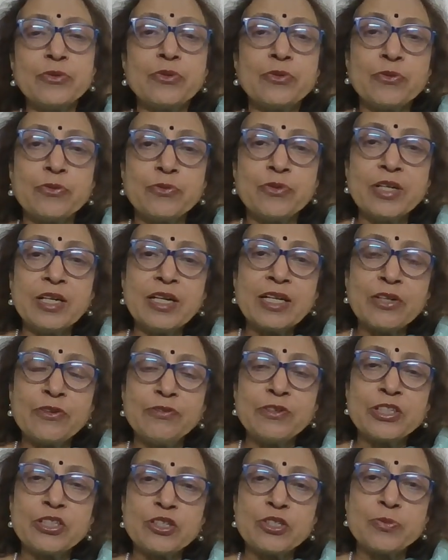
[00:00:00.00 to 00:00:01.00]
work
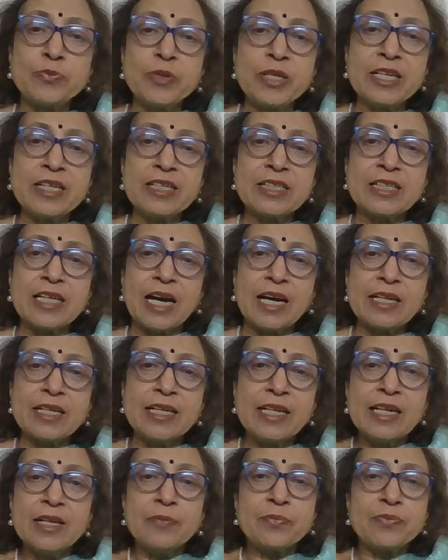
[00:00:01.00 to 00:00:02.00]
which is being done,
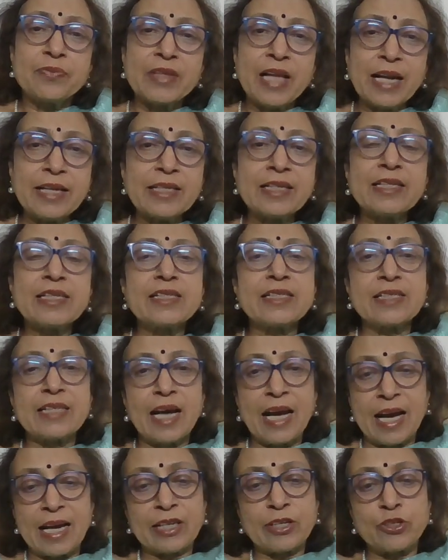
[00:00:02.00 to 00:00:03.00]
that is the
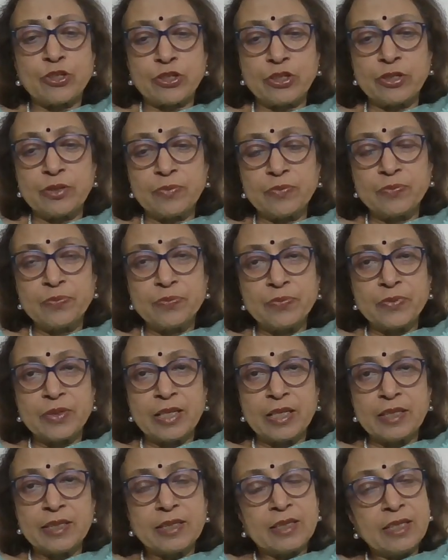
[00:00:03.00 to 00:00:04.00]
action.
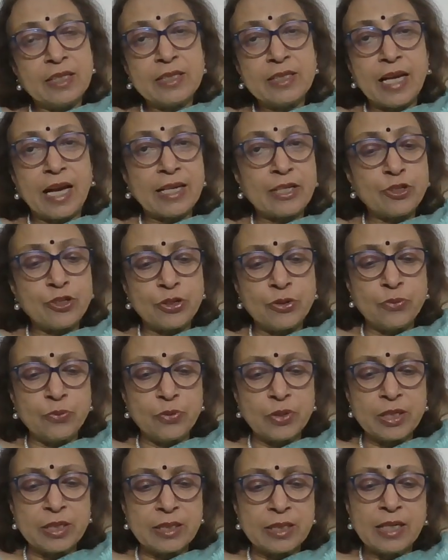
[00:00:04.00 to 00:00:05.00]
This action
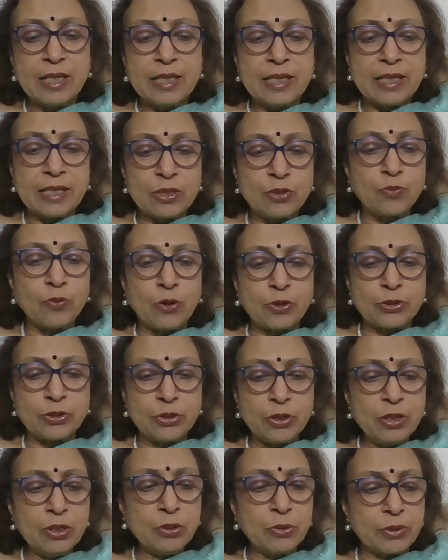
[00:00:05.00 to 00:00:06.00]
word is what
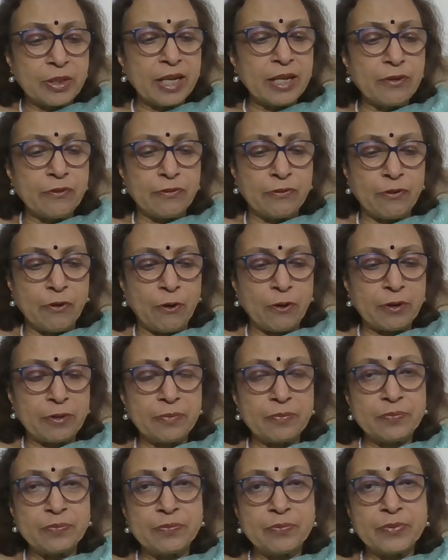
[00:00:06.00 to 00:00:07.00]
you're looking for.
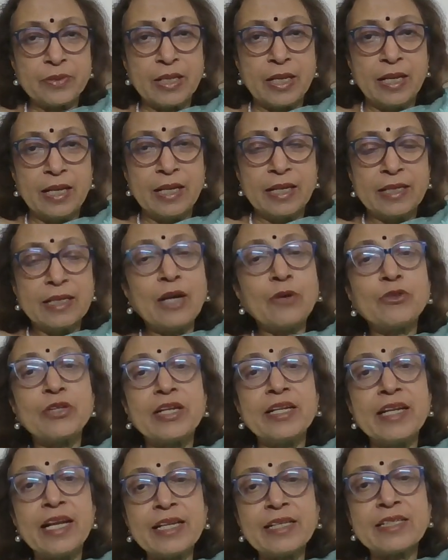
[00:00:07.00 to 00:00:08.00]
Now, the
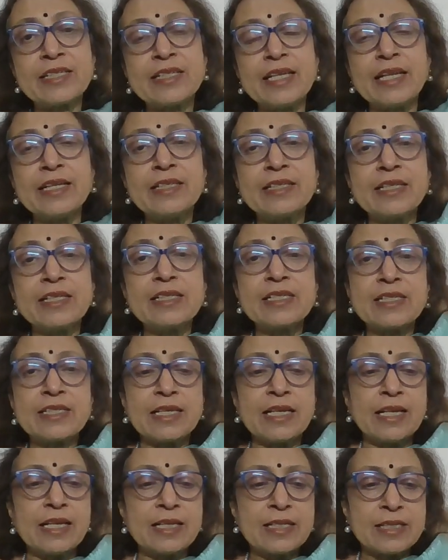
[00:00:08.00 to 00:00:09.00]
next sentence
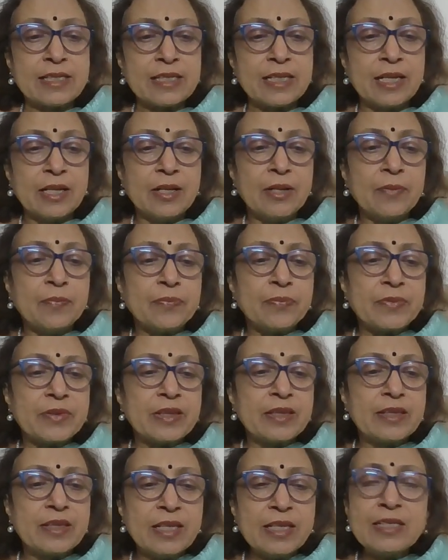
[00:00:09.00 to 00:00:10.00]
is,
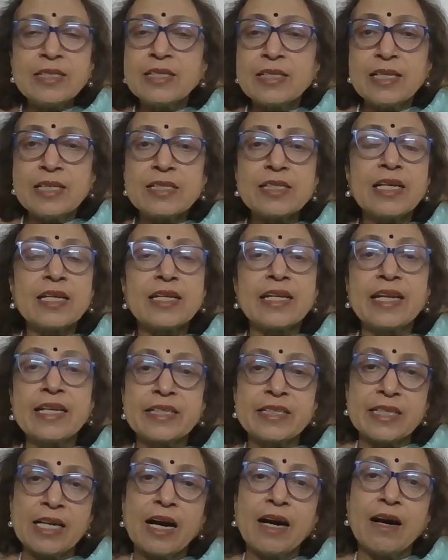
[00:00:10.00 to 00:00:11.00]
this is a
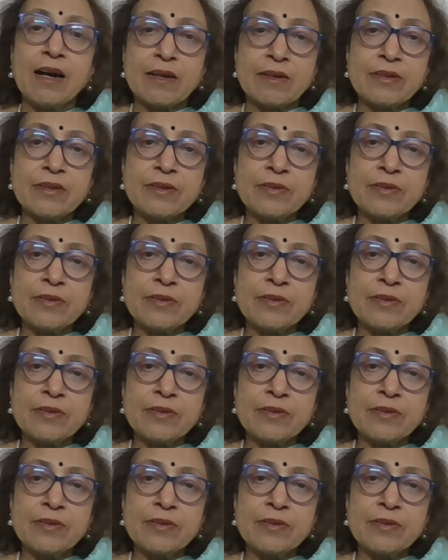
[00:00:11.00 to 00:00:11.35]
guitar.